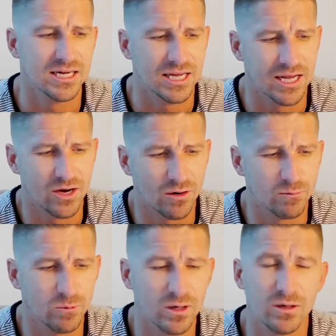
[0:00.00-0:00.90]
in our
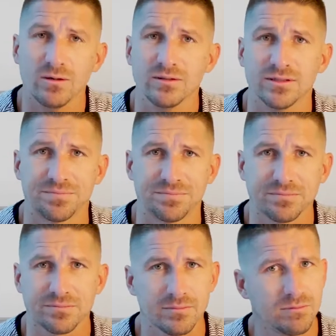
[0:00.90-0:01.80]
world.
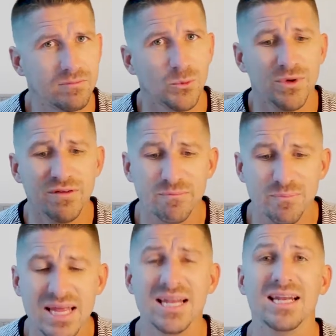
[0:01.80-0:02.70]
We've
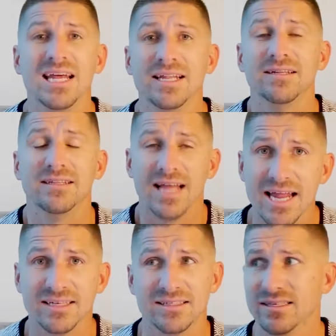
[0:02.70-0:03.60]
been in
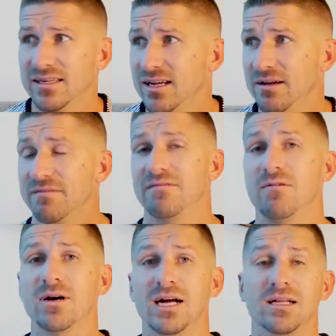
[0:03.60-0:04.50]
Lent
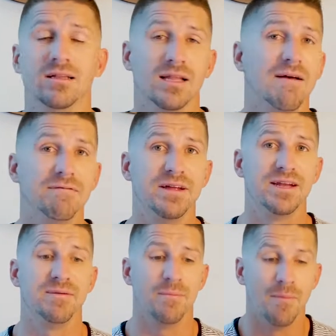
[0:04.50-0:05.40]
for
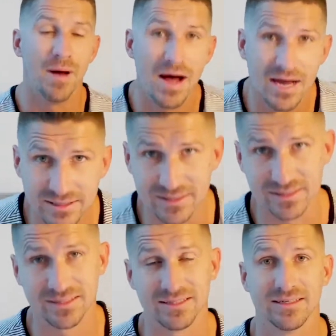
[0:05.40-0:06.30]
11
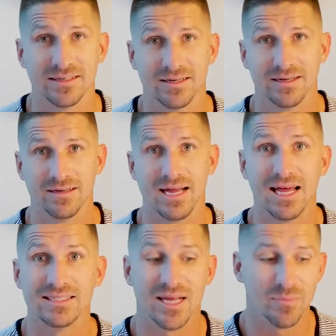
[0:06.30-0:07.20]
months
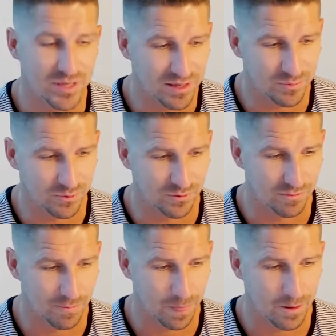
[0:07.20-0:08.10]
as a people.
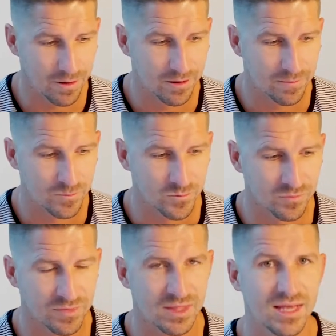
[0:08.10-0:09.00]

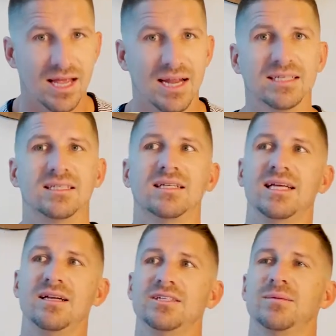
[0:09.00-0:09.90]
And as the
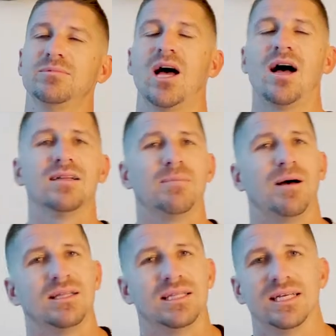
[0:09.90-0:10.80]
leadership talk
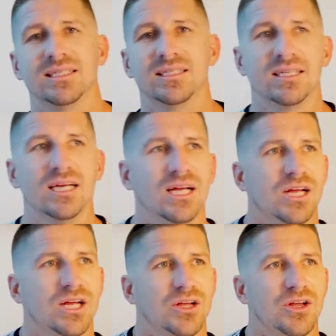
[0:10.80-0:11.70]
about this,
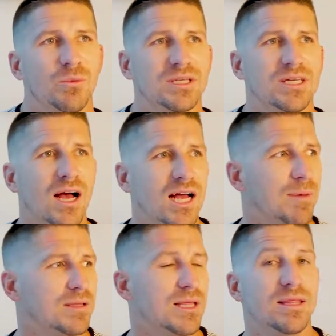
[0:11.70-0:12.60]
we talk
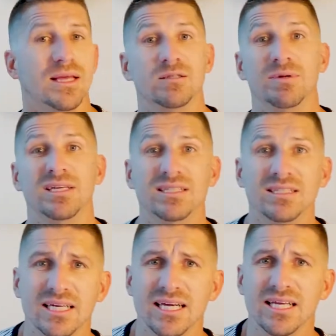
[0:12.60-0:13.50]
about the things we
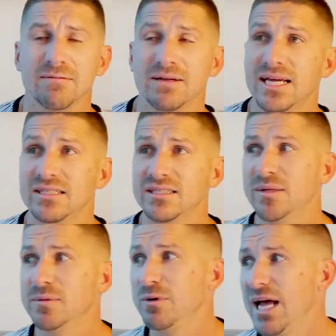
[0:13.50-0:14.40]
see, the
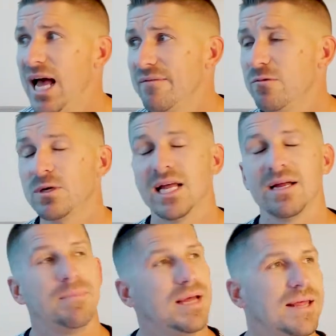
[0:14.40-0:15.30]
relationships we have, and we're
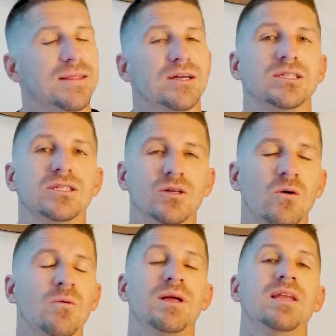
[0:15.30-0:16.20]
like, man, there's
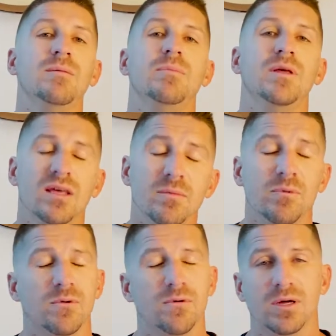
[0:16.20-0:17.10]
so many
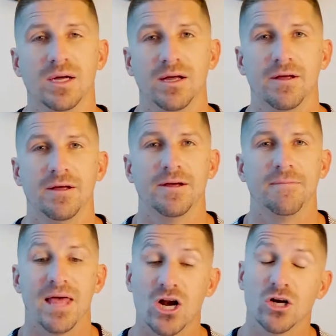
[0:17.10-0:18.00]
people
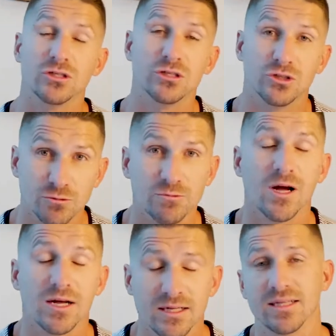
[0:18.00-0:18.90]
that are
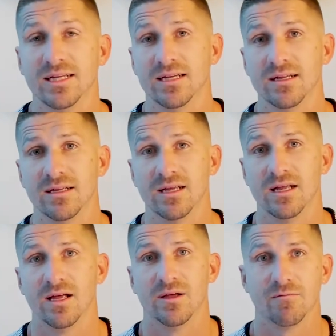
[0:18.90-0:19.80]
struggling
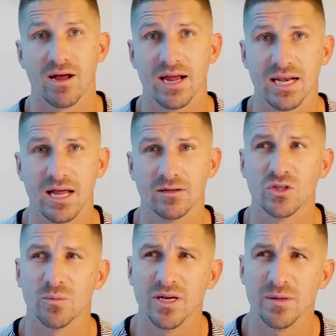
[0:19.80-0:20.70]
right now.
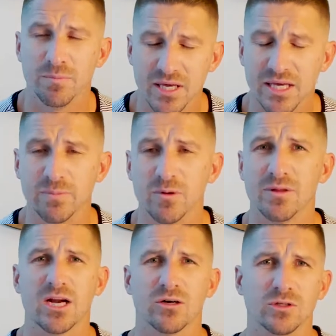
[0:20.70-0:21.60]
So many people
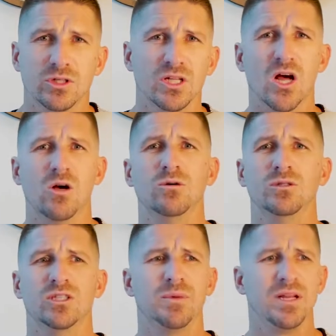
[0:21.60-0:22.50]
that are low,
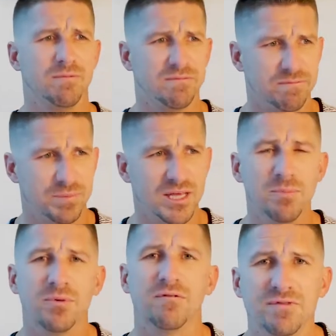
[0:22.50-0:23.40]
so many
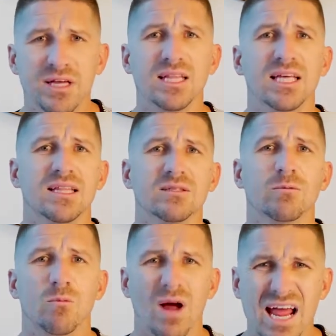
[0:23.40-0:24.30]
people feeling this
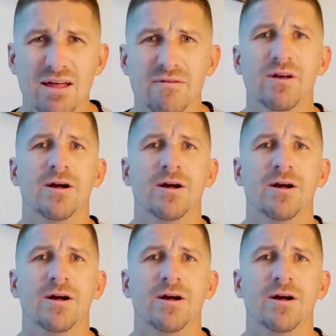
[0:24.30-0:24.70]
wave